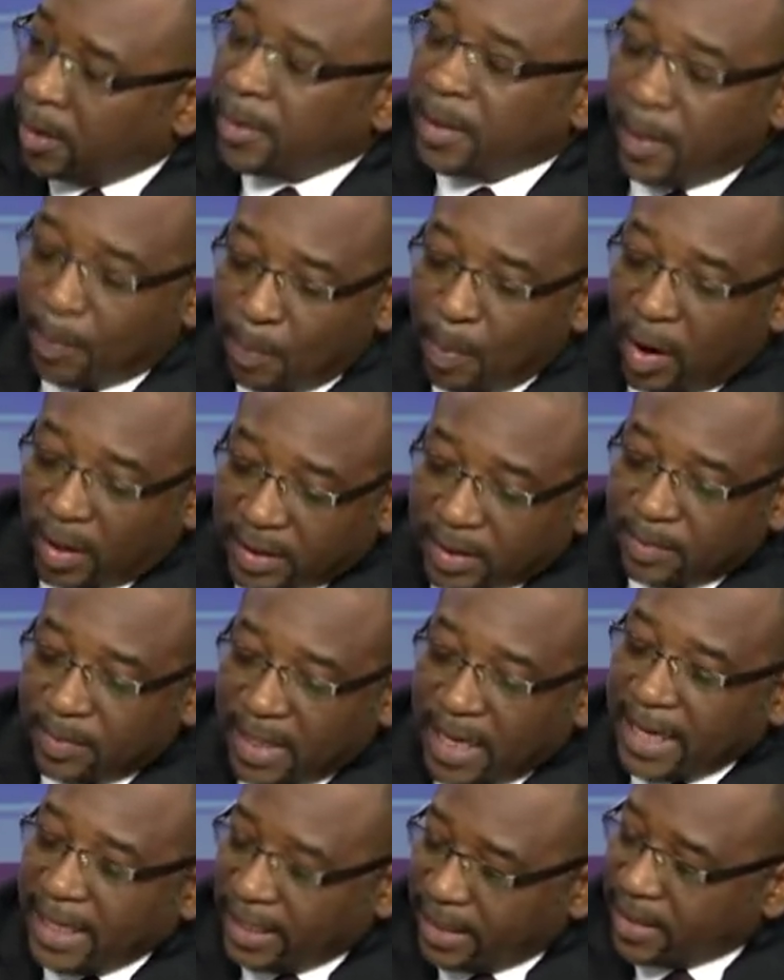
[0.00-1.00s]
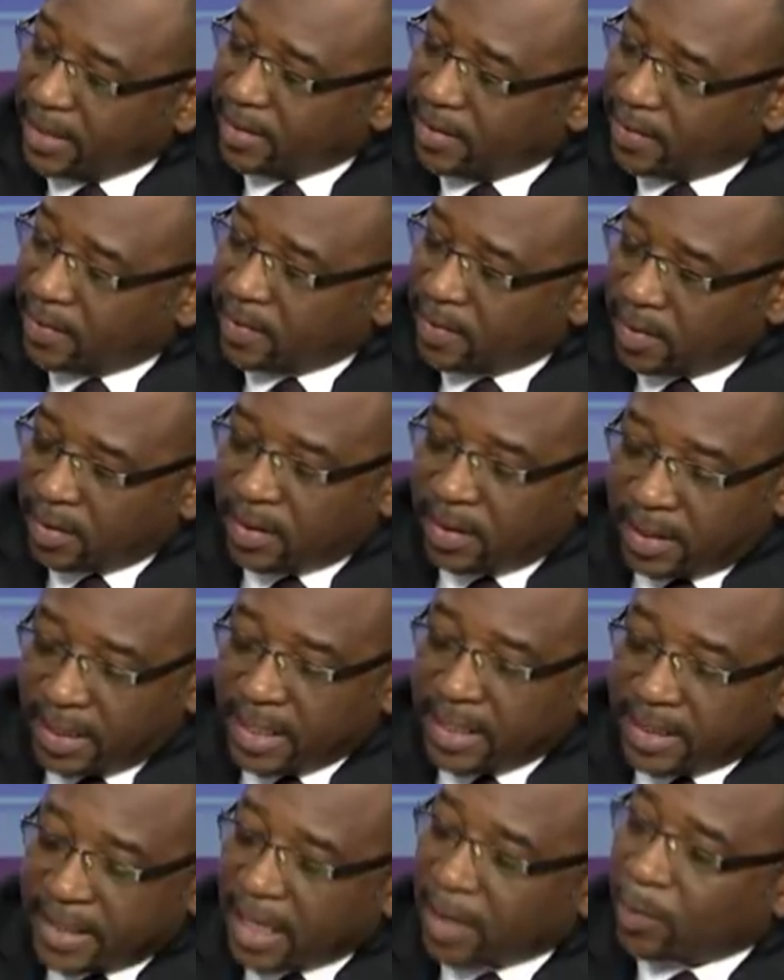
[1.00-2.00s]
the bottom line is
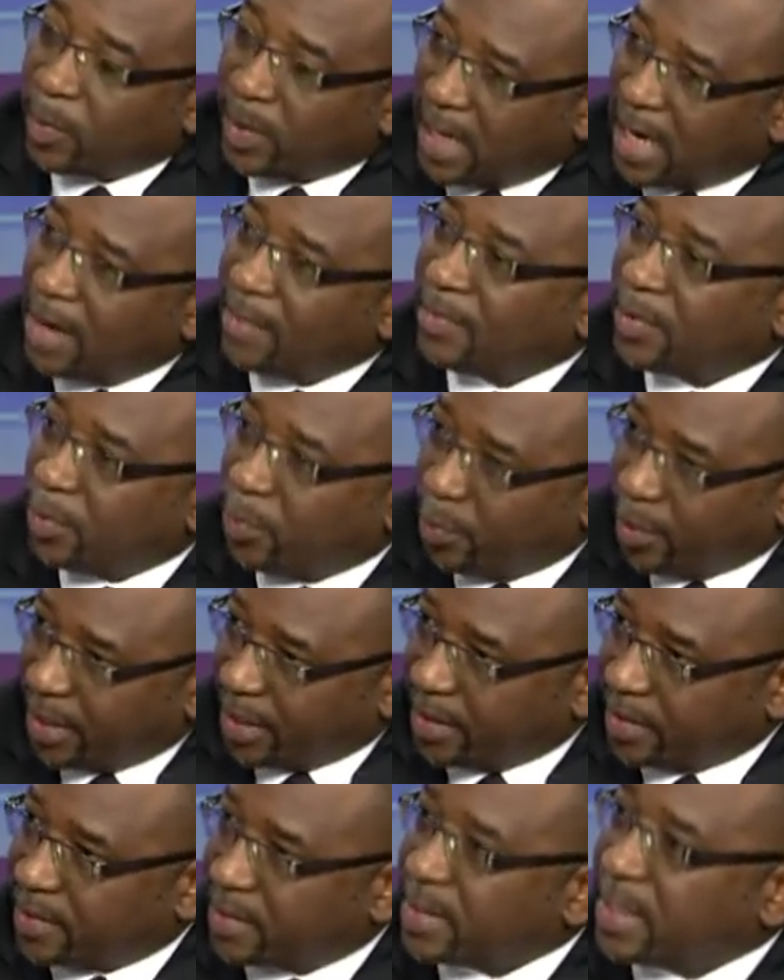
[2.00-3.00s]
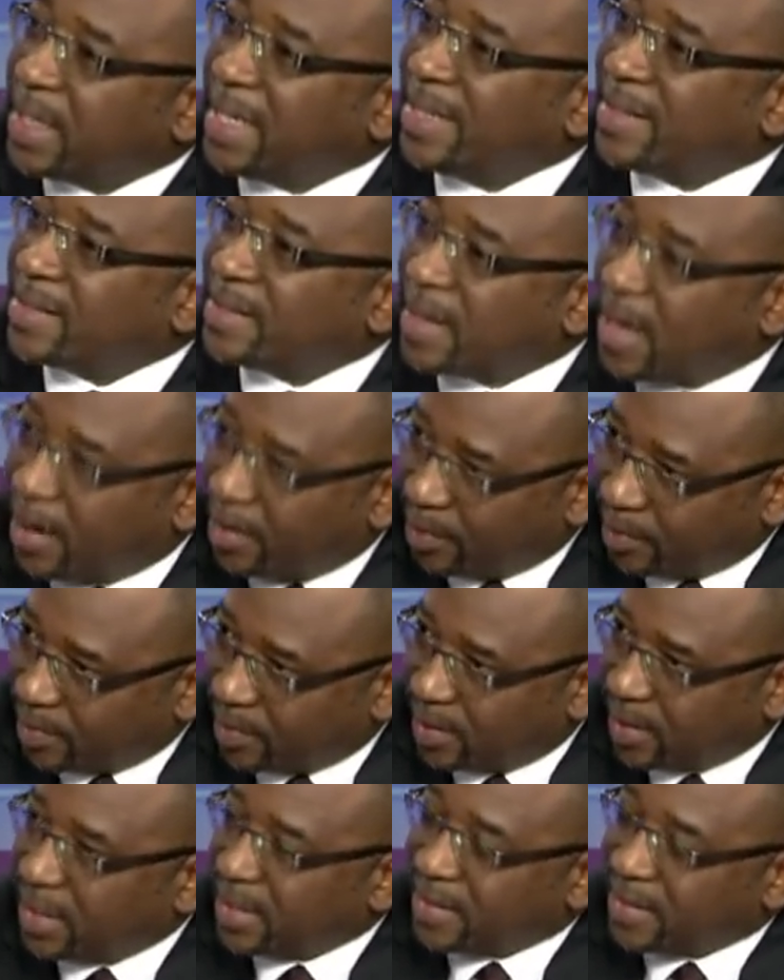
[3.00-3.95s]
T&TEC will have to raise its tariffs.